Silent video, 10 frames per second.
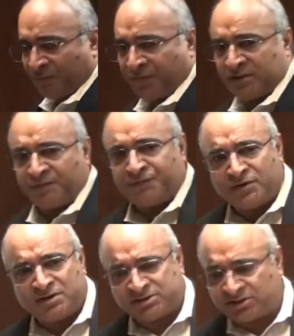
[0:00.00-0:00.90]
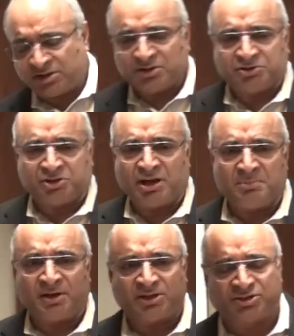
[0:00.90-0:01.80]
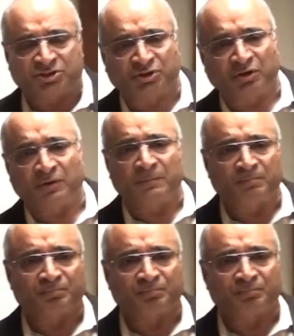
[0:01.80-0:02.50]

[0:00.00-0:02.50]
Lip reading: for the first 3 minutes or so,